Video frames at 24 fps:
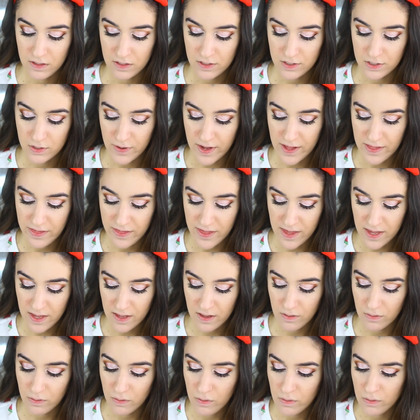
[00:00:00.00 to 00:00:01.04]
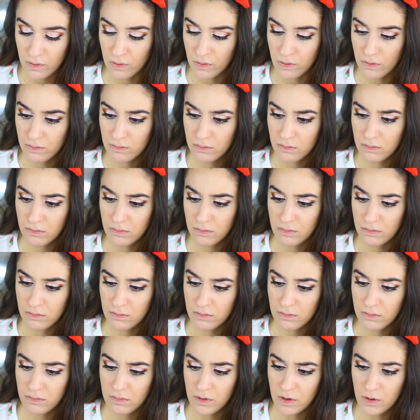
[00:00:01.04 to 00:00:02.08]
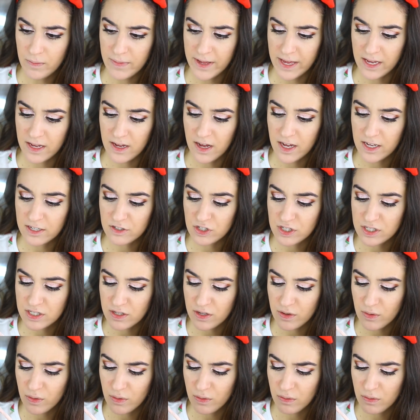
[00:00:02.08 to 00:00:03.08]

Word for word: So I think, ooh, oh my gosh, it's